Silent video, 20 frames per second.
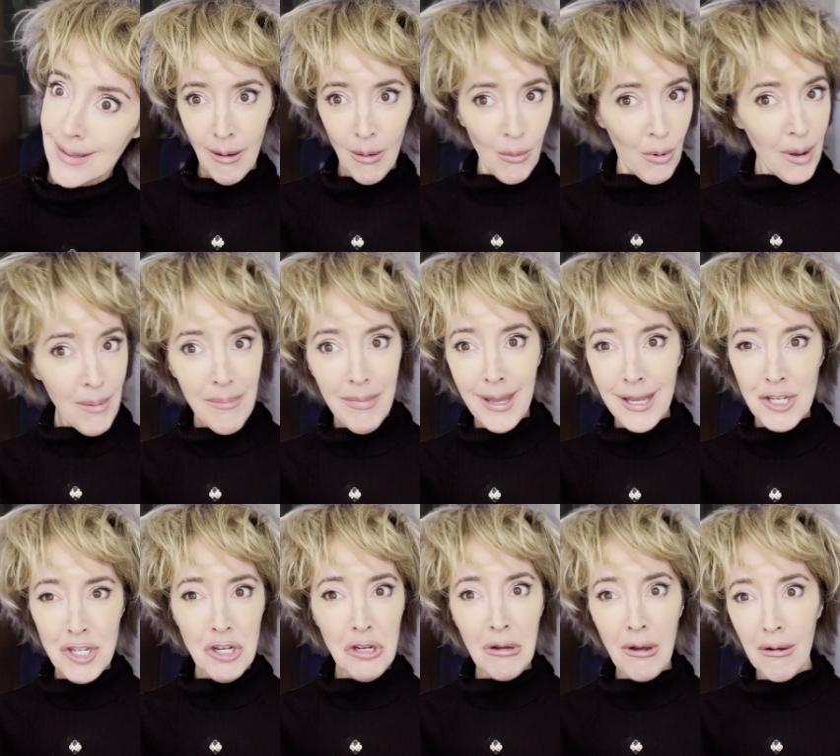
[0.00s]
What
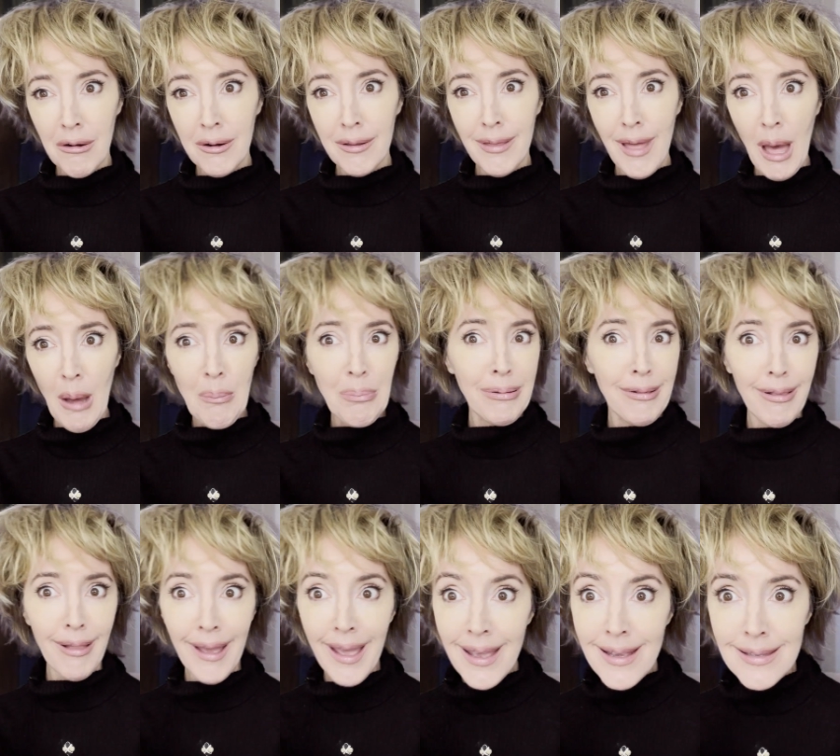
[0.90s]
made you go to that
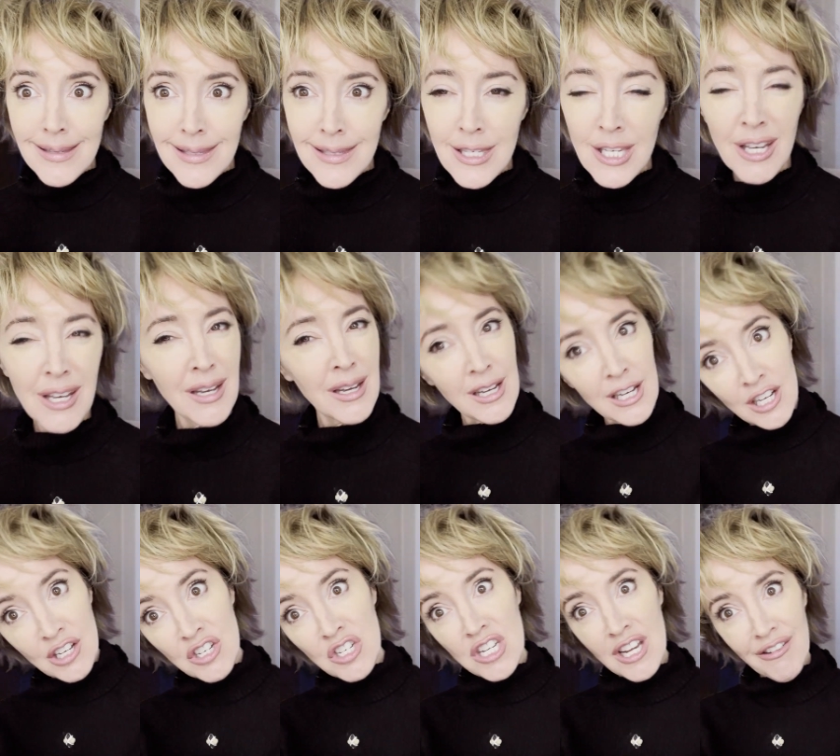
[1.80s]
place?
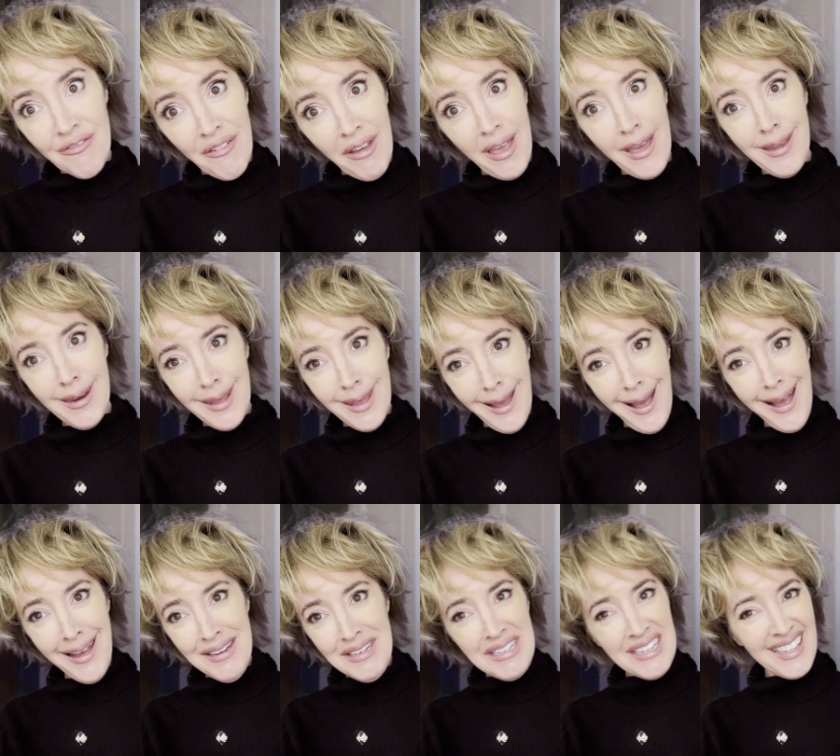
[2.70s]
Do you have any
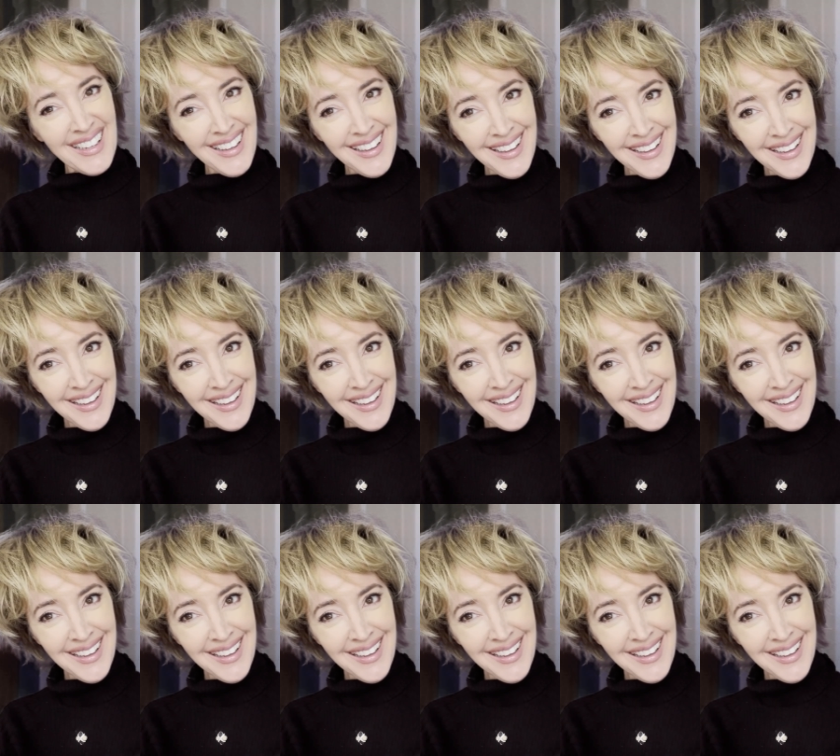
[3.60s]
idea?